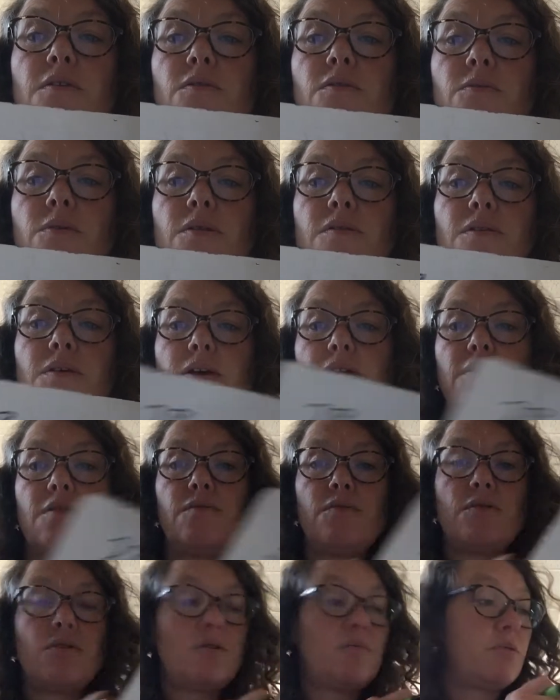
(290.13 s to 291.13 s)
28
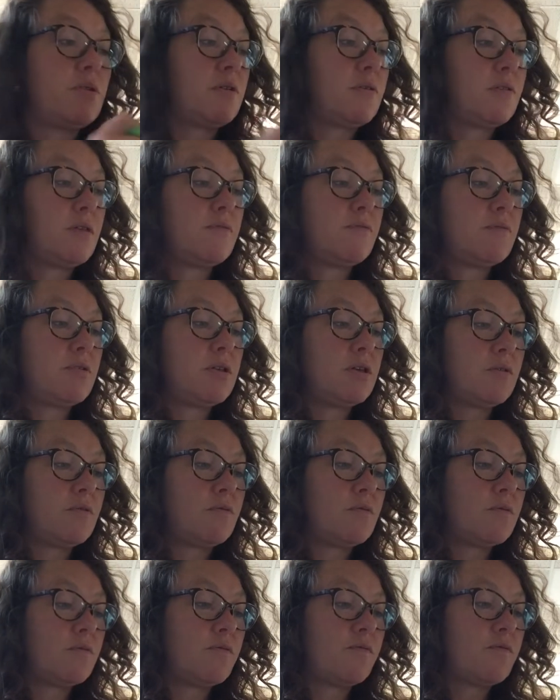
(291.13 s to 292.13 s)
divided by 7
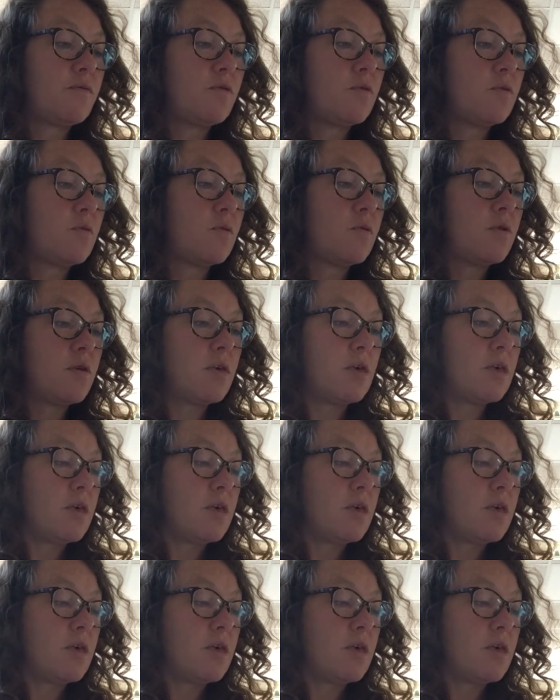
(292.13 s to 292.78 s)
equals 4.